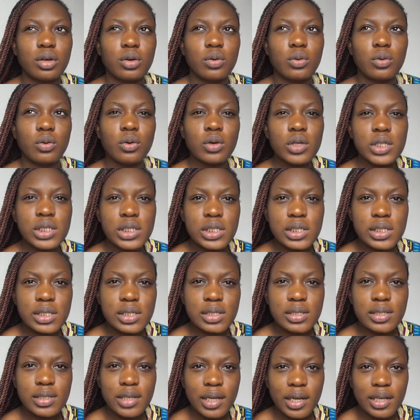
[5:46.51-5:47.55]

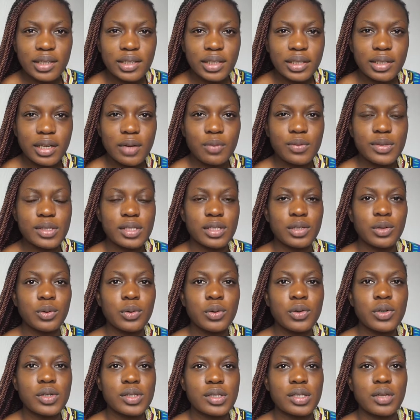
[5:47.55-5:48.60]
August. Yeah, deadline was in
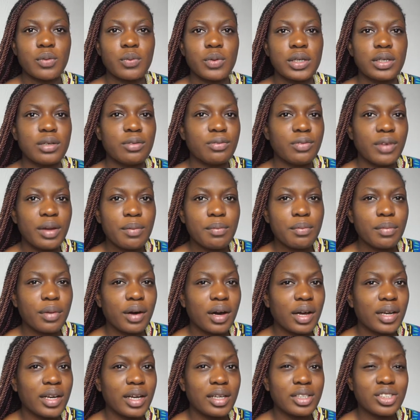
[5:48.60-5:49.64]
August, and we're in November,
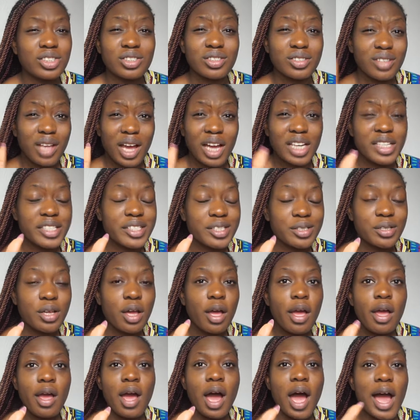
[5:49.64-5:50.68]
and I just
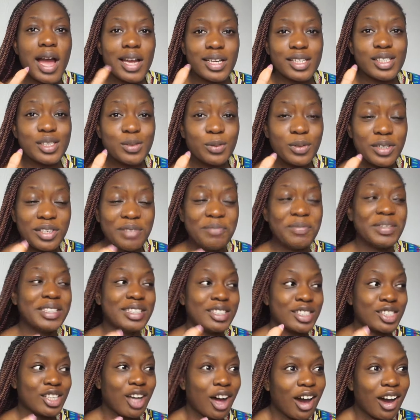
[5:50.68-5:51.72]
want to be
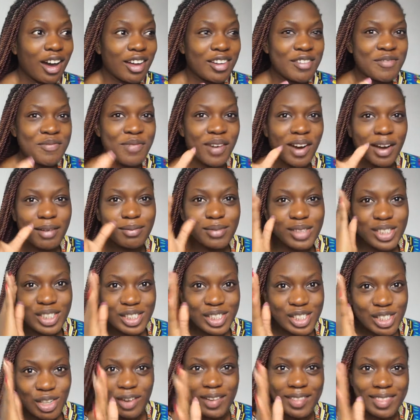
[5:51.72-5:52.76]
done, but I'm
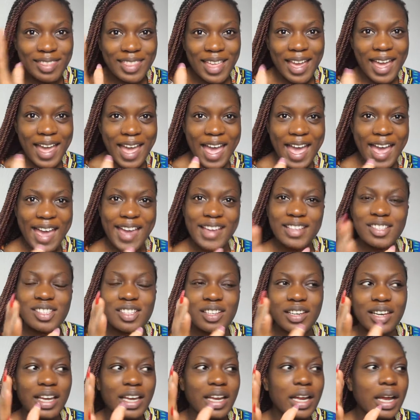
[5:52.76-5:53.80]
just not there. So
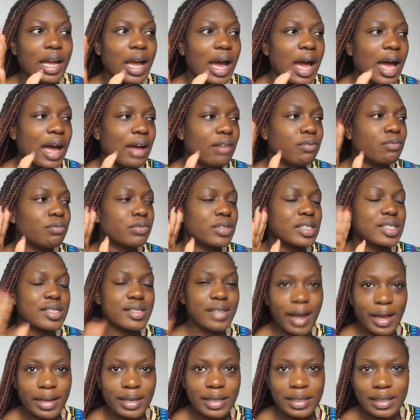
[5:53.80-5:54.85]
like, I've
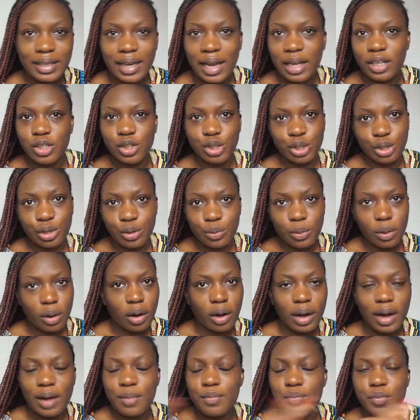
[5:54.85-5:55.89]
decided that, you know
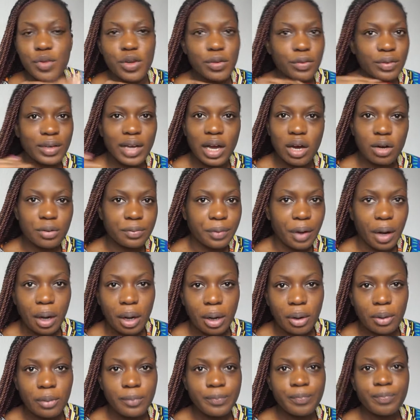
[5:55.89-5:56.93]
what, I'm moving out of
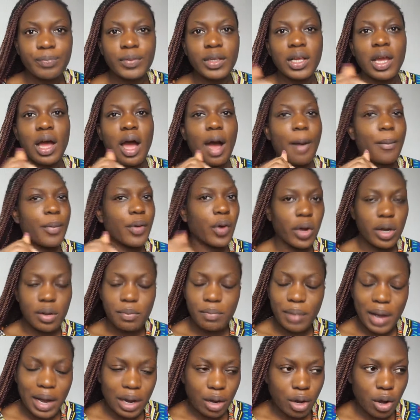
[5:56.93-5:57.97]
Hull, I'm going
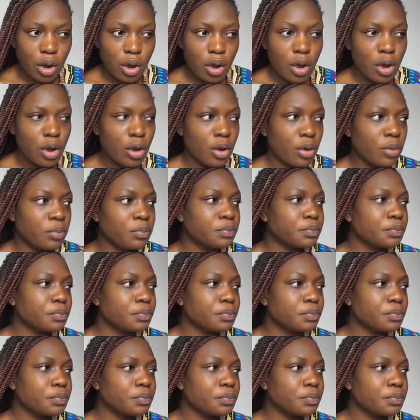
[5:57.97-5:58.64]
back home.